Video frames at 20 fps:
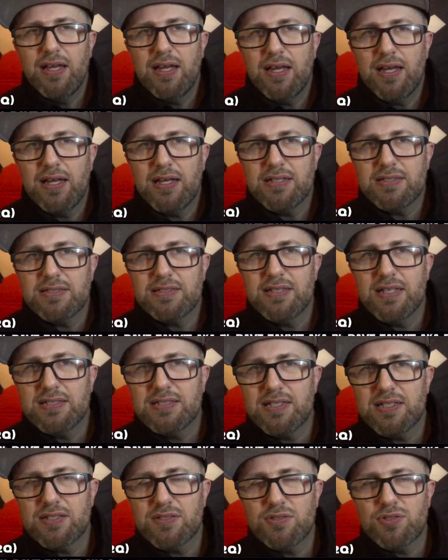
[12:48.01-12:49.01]
as
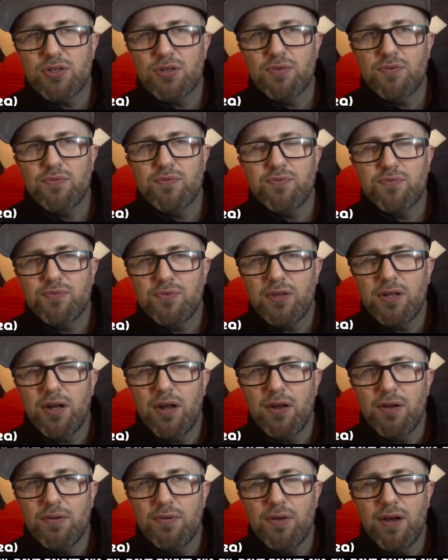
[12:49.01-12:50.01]
this is sort of,
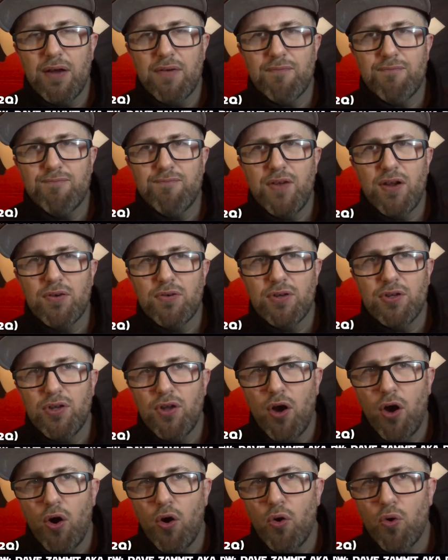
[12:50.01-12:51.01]
a
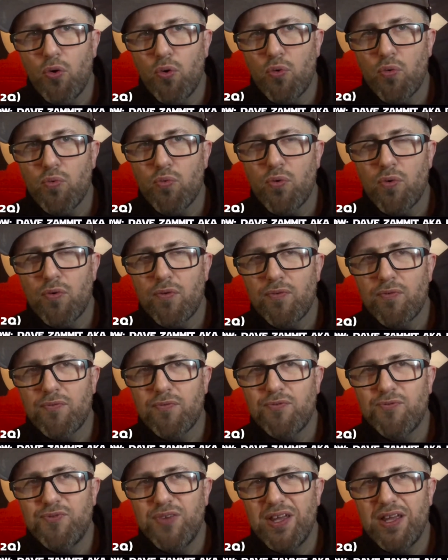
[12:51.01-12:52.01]
very old
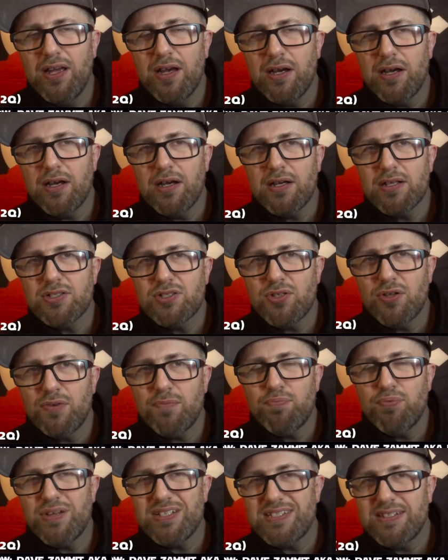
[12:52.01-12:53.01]
figure sort
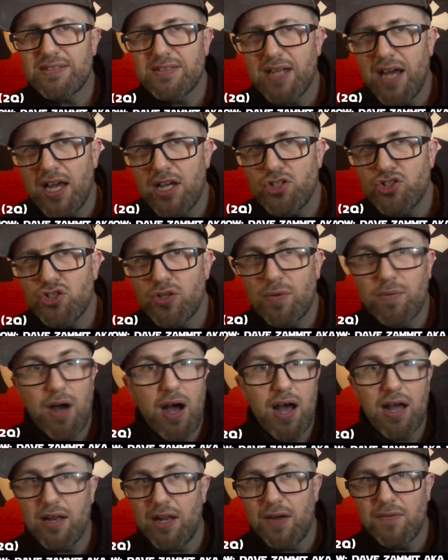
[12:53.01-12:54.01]
of presentation.
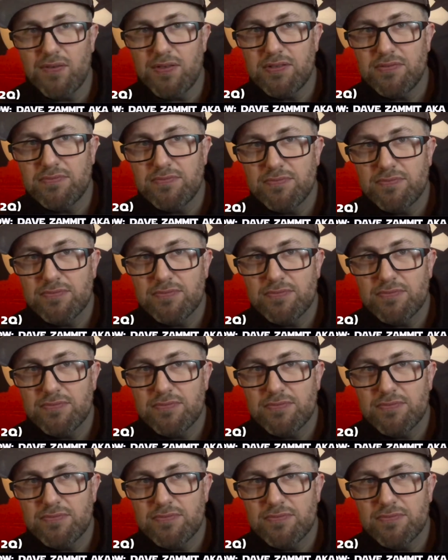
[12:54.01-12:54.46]
I love it.